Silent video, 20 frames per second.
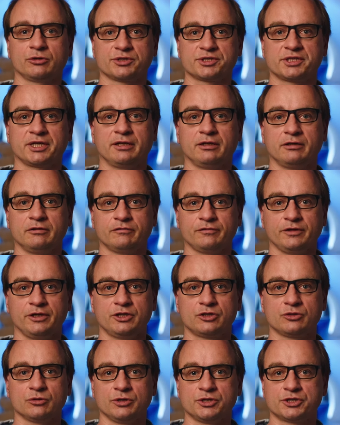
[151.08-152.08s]
yourself
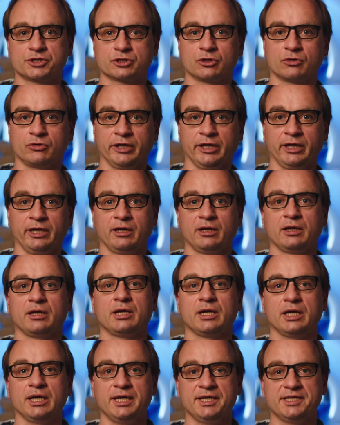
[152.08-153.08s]
into a story
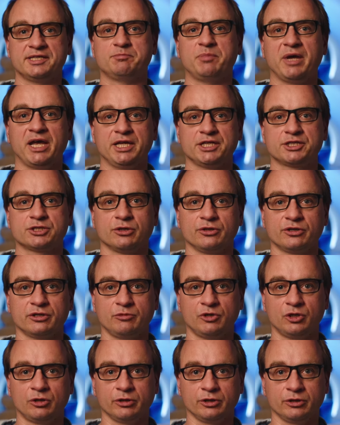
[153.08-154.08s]
is based on
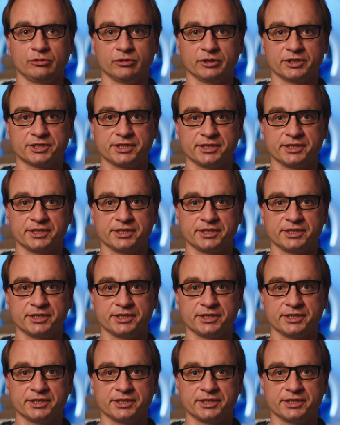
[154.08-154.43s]
the mirror neuron